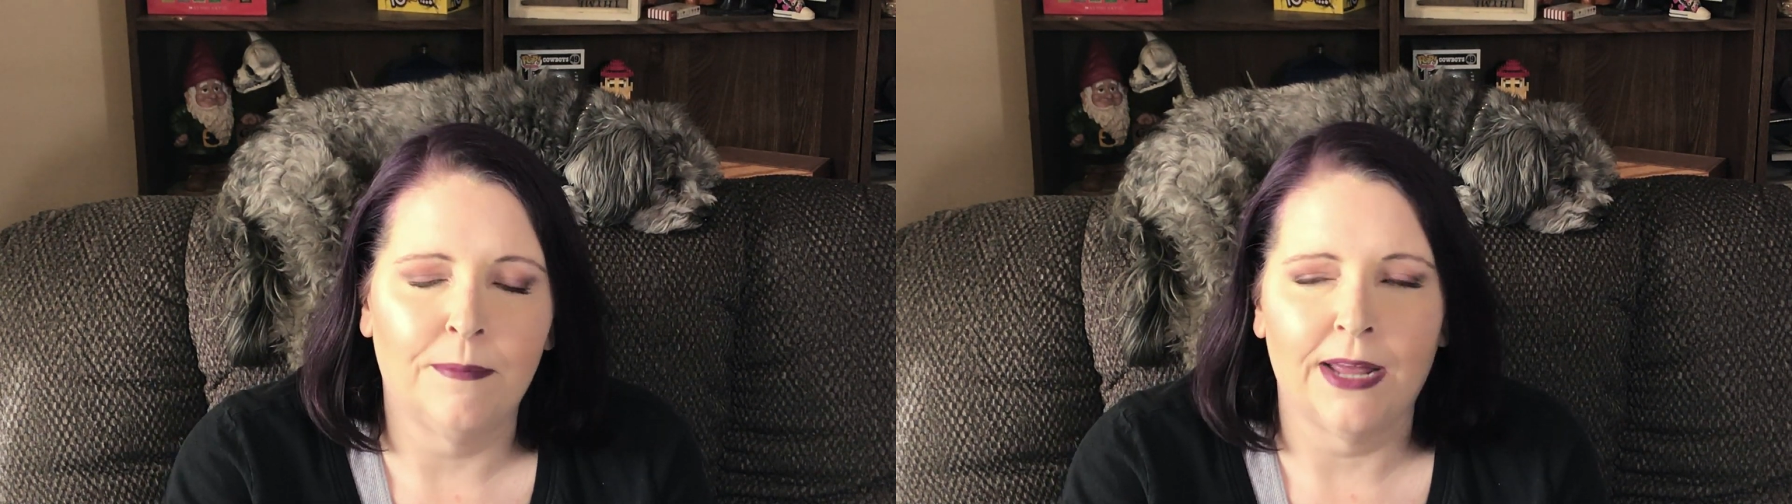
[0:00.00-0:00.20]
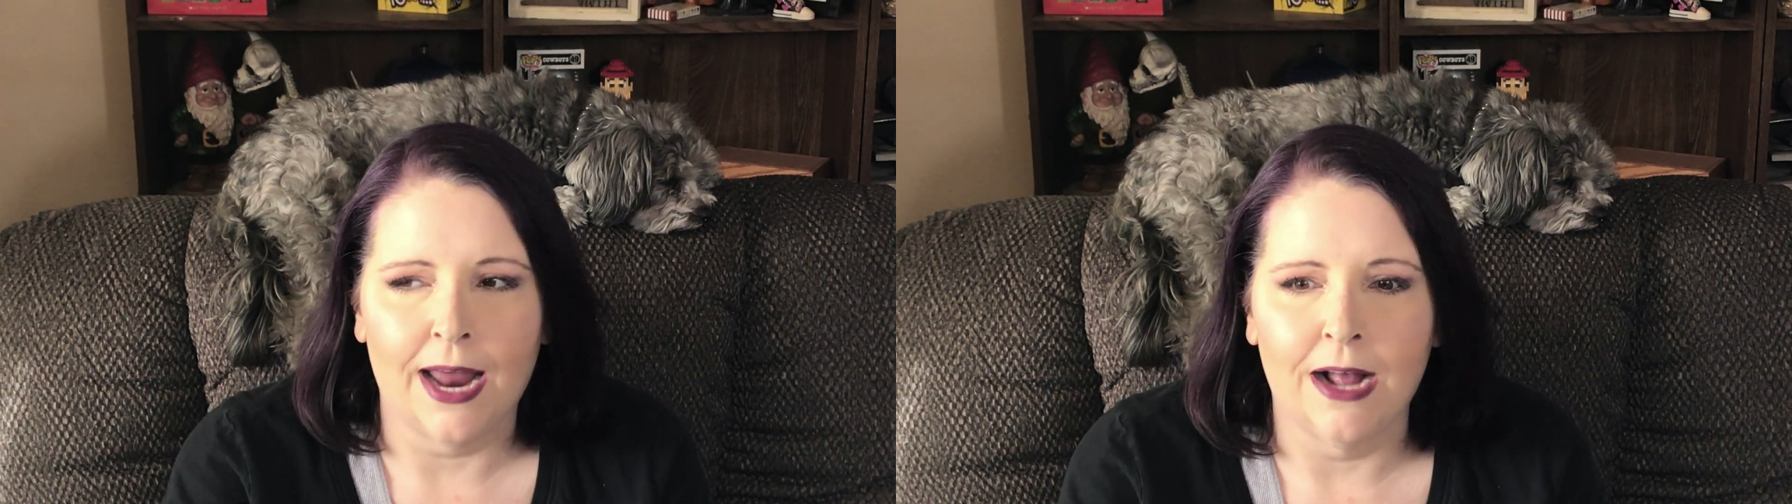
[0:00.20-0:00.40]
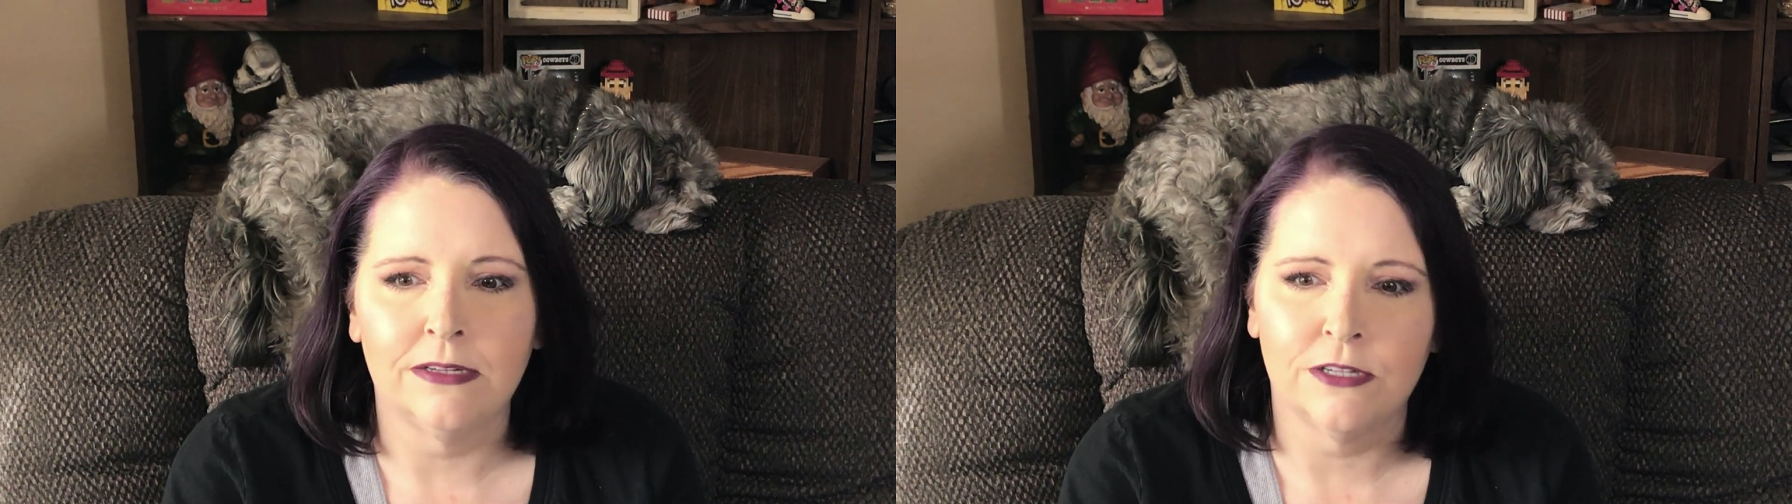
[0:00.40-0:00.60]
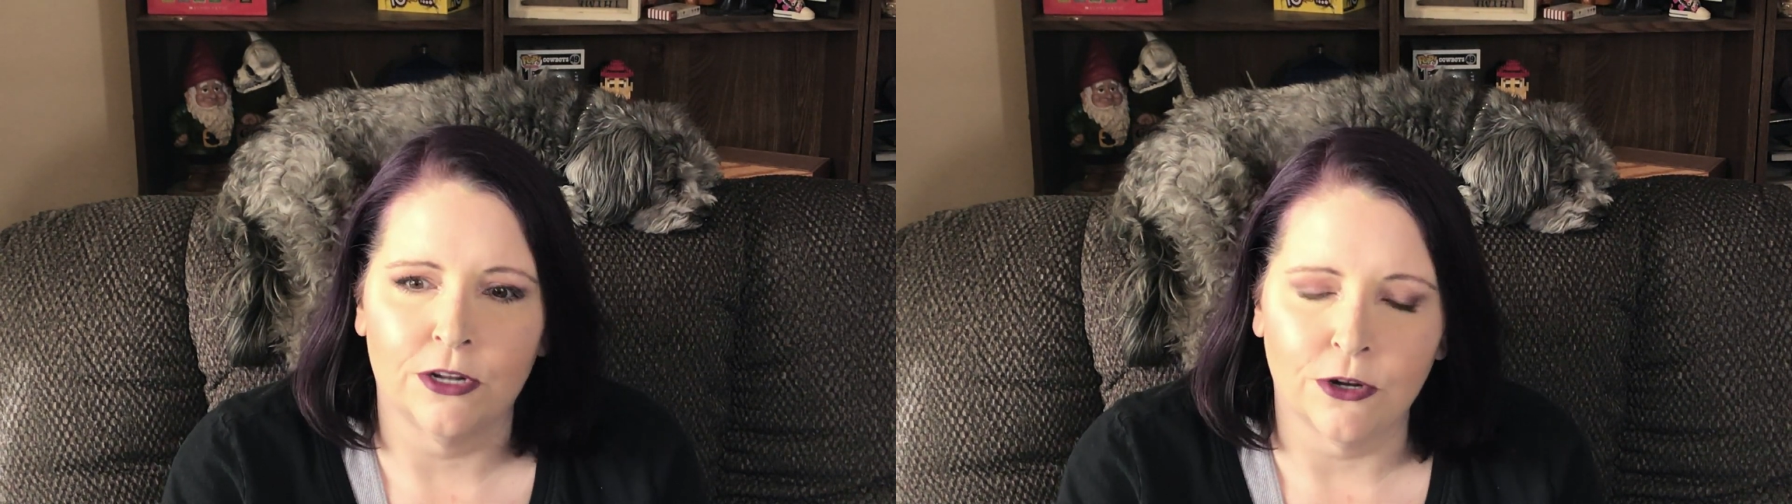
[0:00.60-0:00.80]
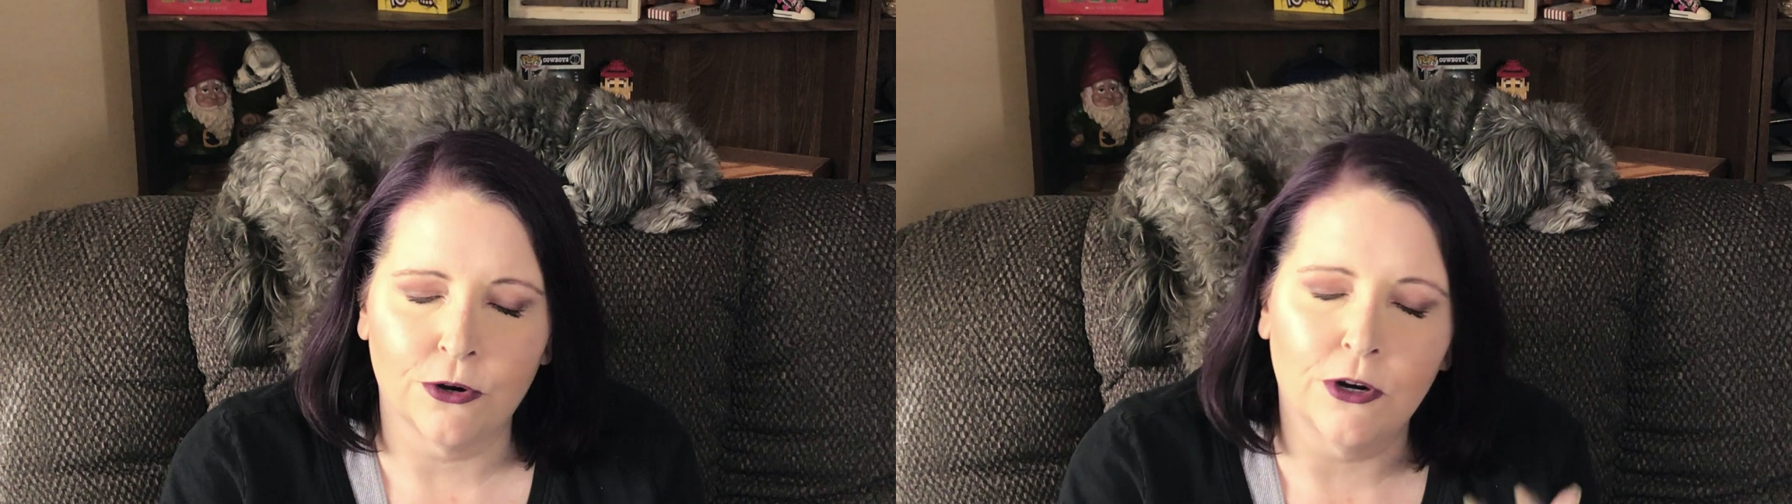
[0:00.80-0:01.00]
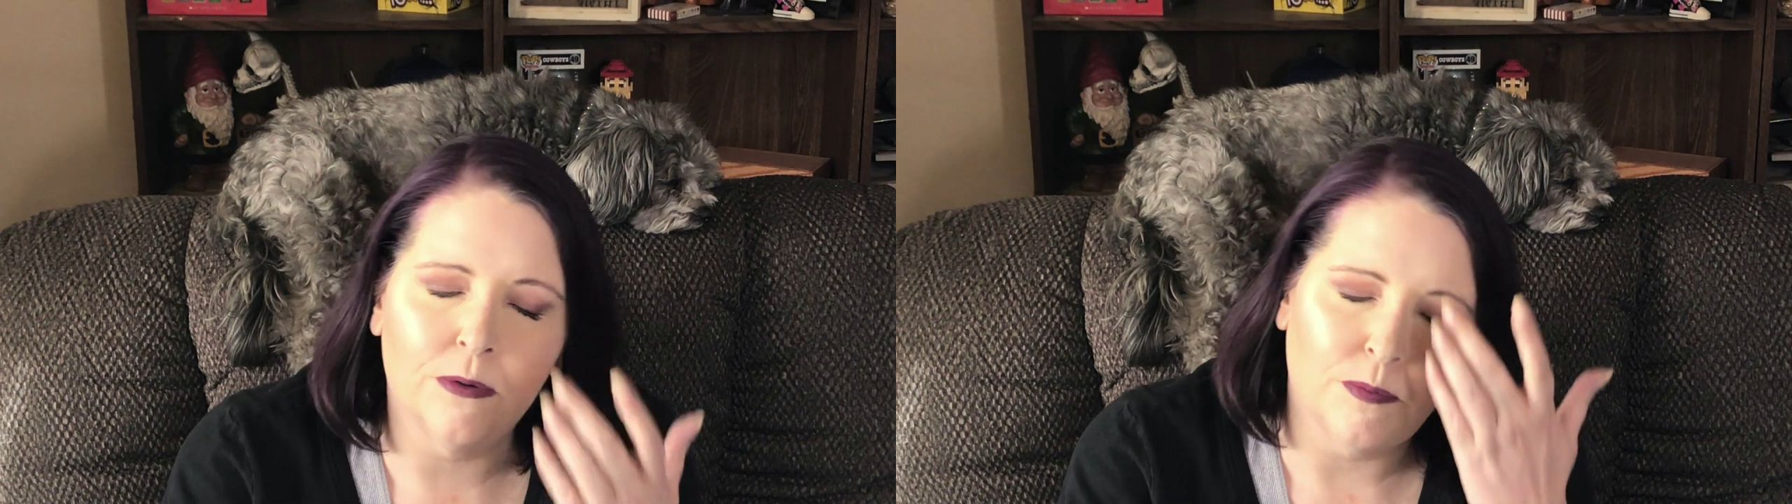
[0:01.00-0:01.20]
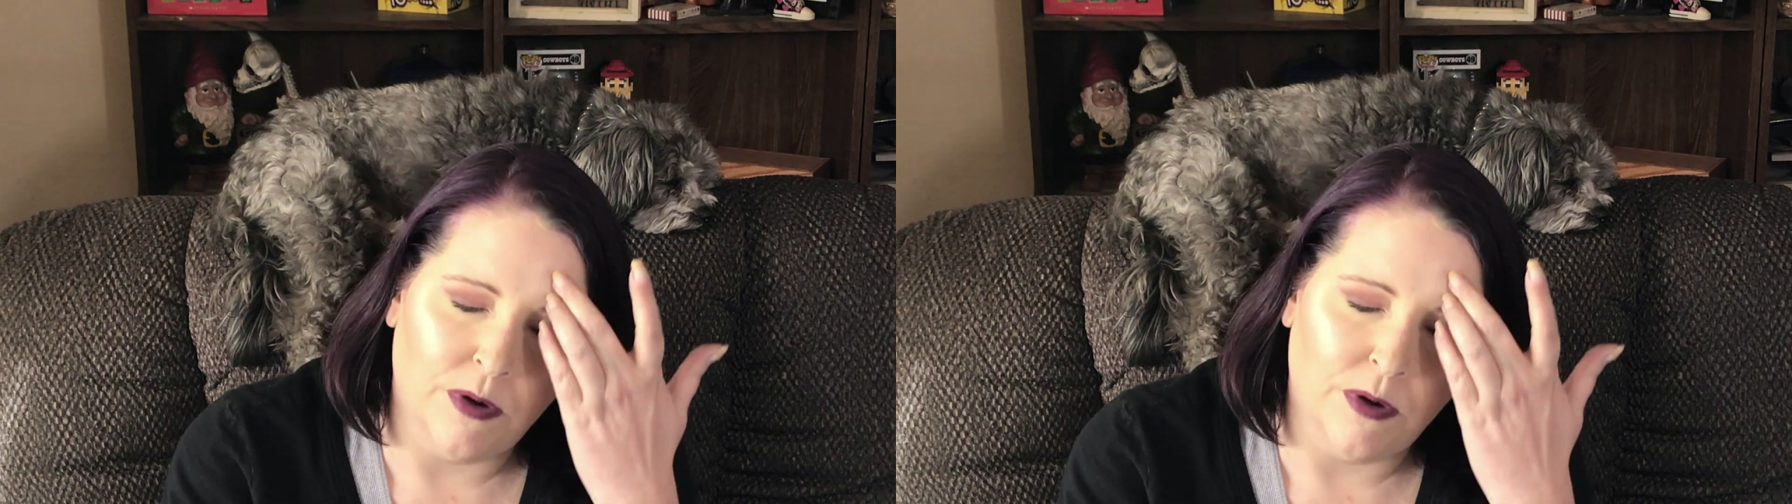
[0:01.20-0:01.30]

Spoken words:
but as a group,